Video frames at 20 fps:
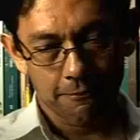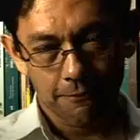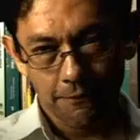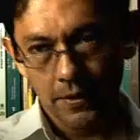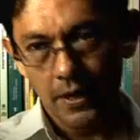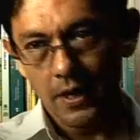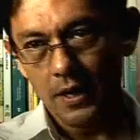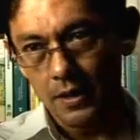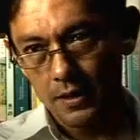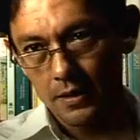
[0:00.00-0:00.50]

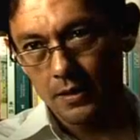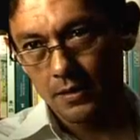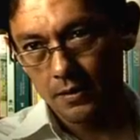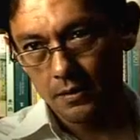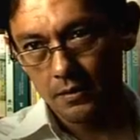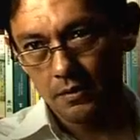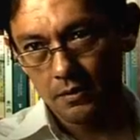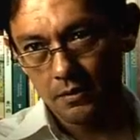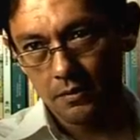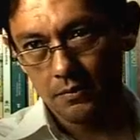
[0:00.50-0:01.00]
fear,
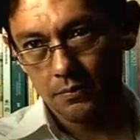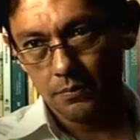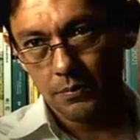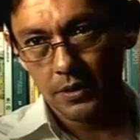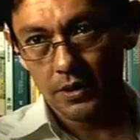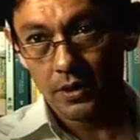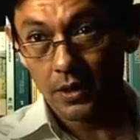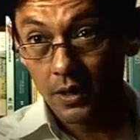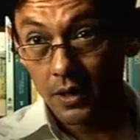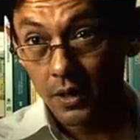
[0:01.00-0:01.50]

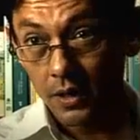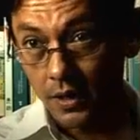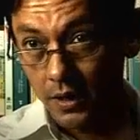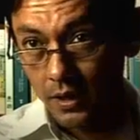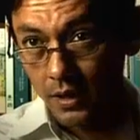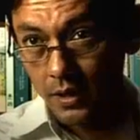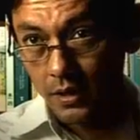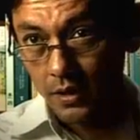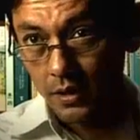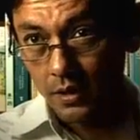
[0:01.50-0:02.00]

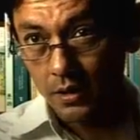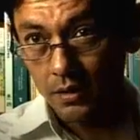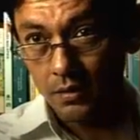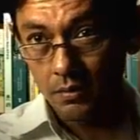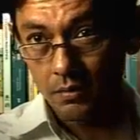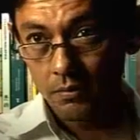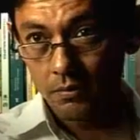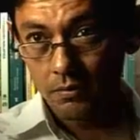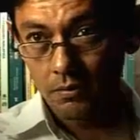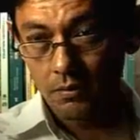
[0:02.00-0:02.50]
particularly
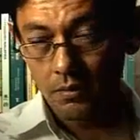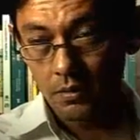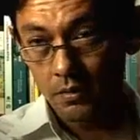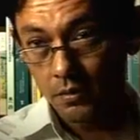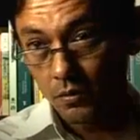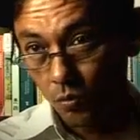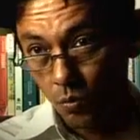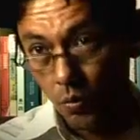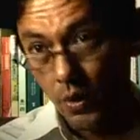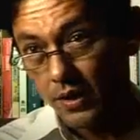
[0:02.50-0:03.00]
in
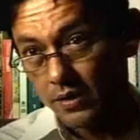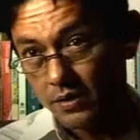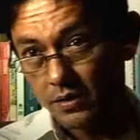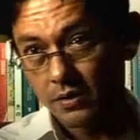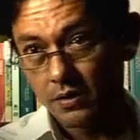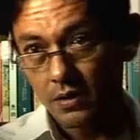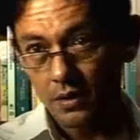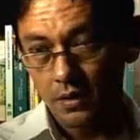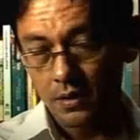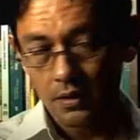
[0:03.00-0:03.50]
the
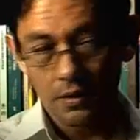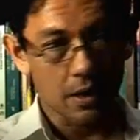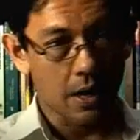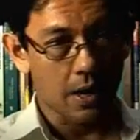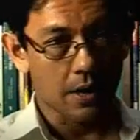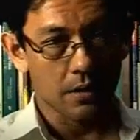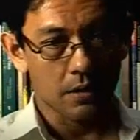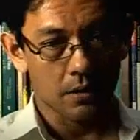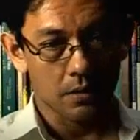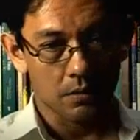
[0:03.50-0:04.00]
West,
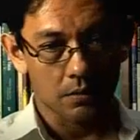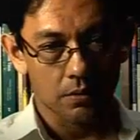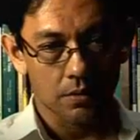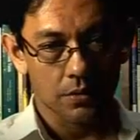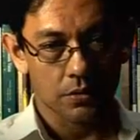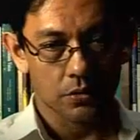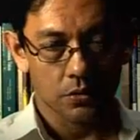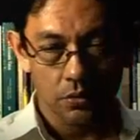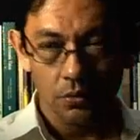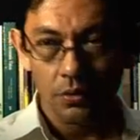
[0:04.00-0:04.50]
that
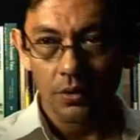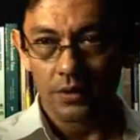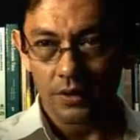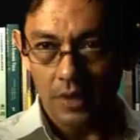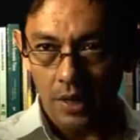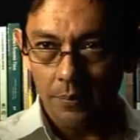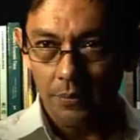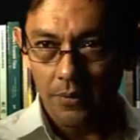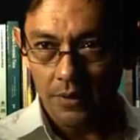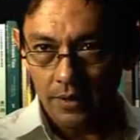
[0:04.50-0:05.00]
as soon as
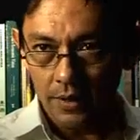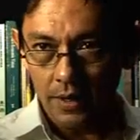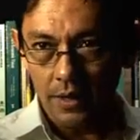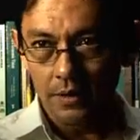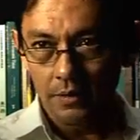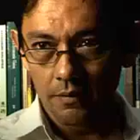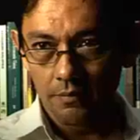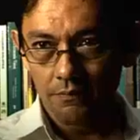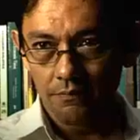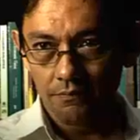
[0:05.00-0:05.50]
apartheid
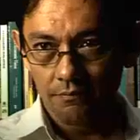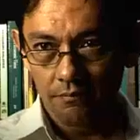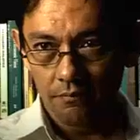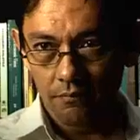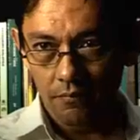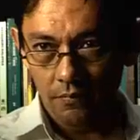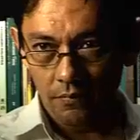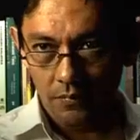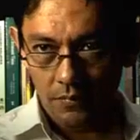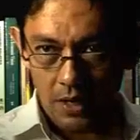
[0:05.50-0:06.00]

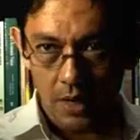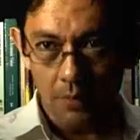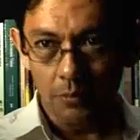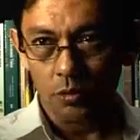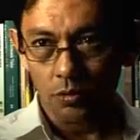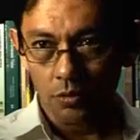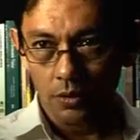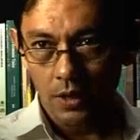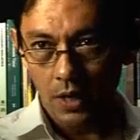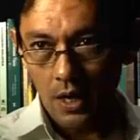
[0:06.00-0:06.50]
came
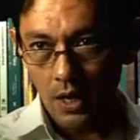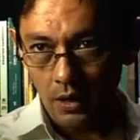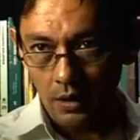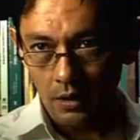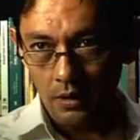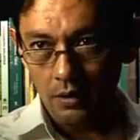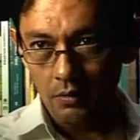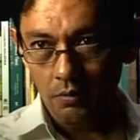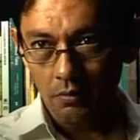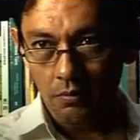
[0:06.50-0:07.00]
to an
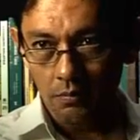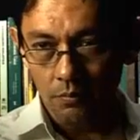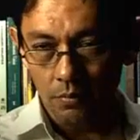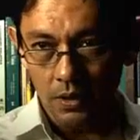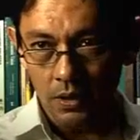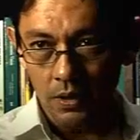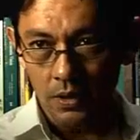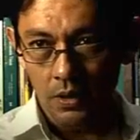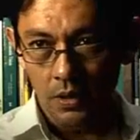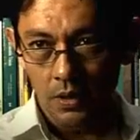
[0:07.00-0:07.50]
end, there would
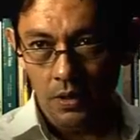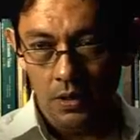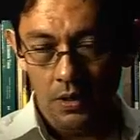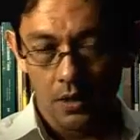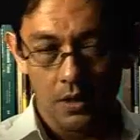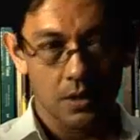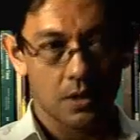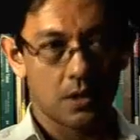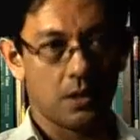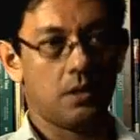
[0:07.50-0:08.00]
be
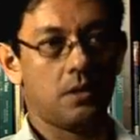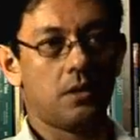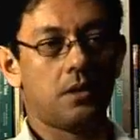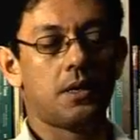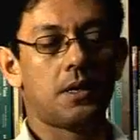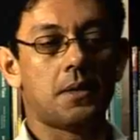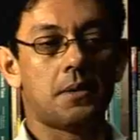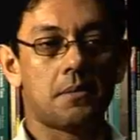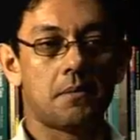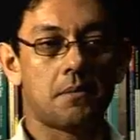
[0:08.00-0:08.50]

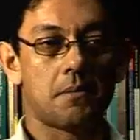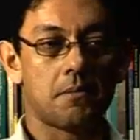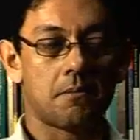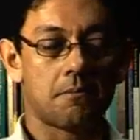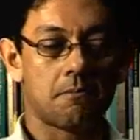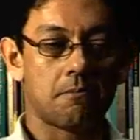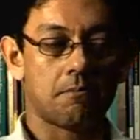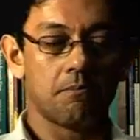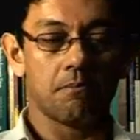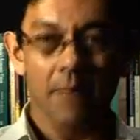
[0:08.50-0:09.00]

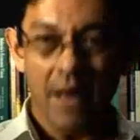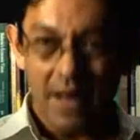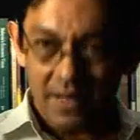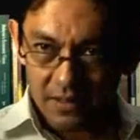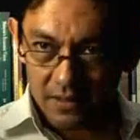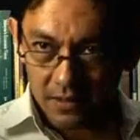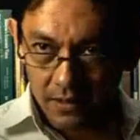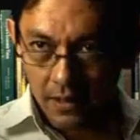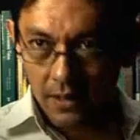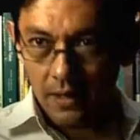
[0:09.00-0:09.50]

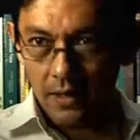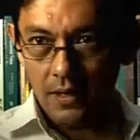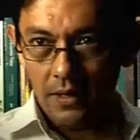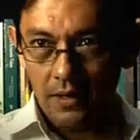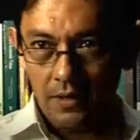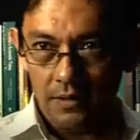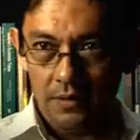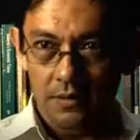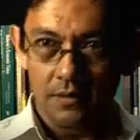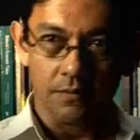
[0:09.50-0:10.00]
mass
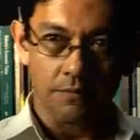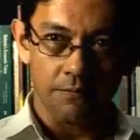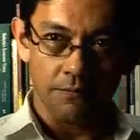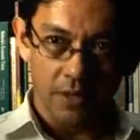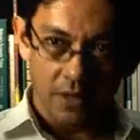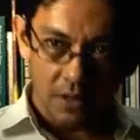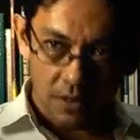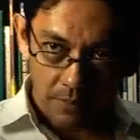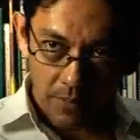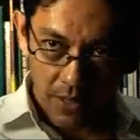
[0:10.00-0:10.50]
killings,
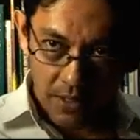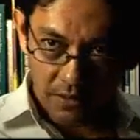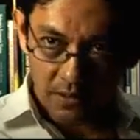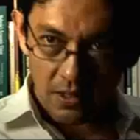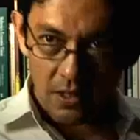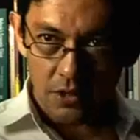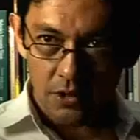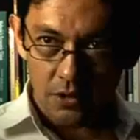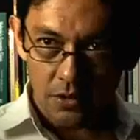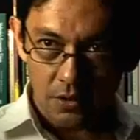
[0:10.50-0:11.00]

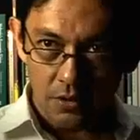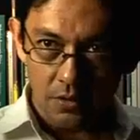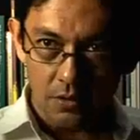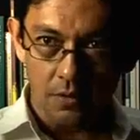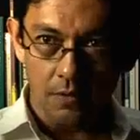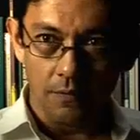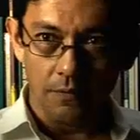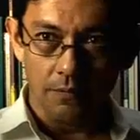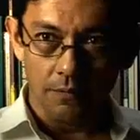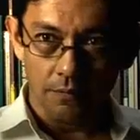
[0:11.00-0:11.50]
victimization
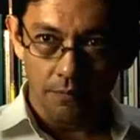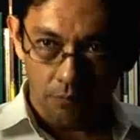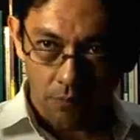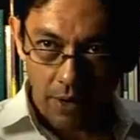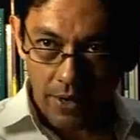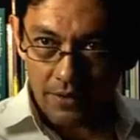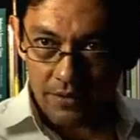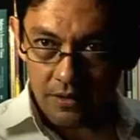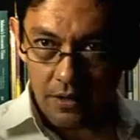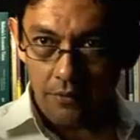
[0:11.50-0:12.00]
of
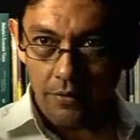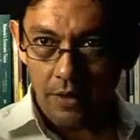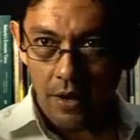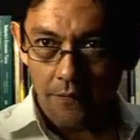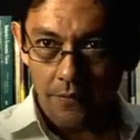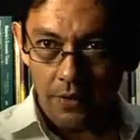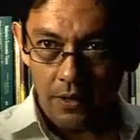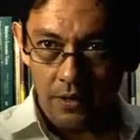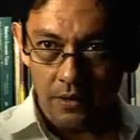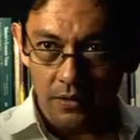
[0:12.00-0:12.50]
white South
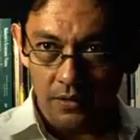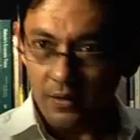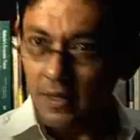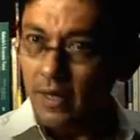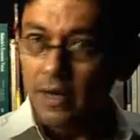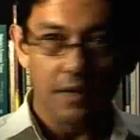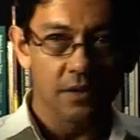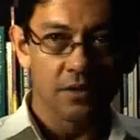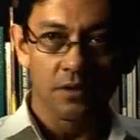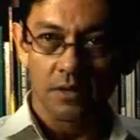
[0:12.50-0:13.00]
Africans.
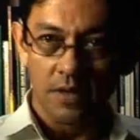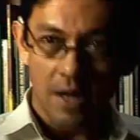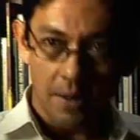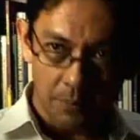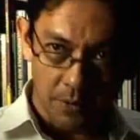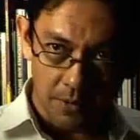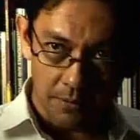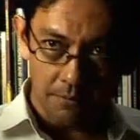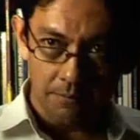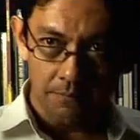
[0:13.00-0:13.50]
That has not
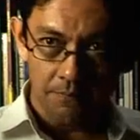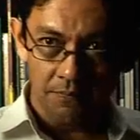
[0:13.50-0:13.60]
happened.